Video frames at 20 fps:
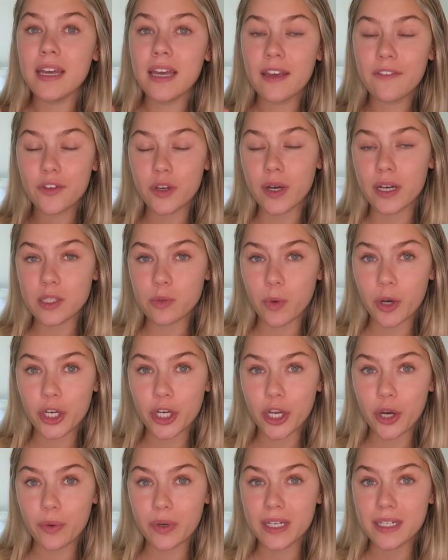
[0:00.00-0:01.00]
If you guys want to
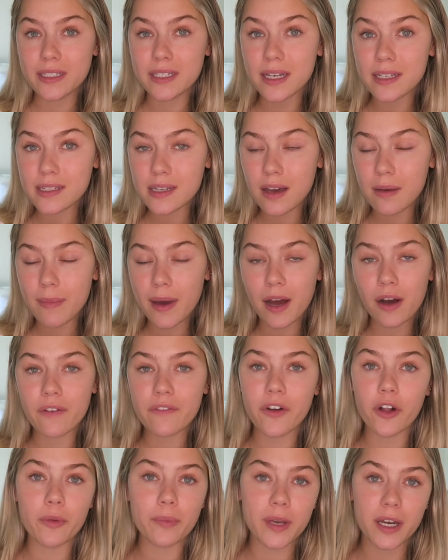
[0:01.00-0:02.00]
know when it does come out,
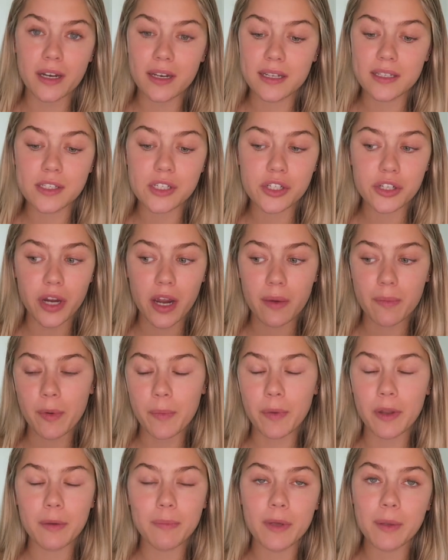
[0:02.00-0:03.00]
follow me on Instagram. I'm
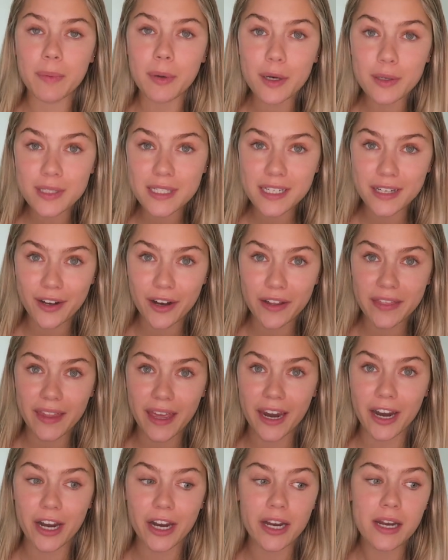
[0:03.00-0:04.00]
going to be posting on
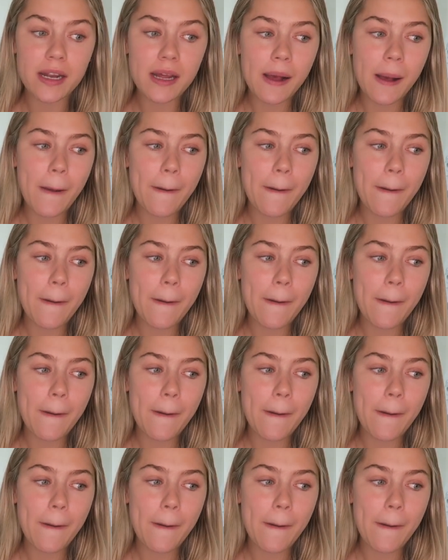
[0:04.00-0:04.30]
there.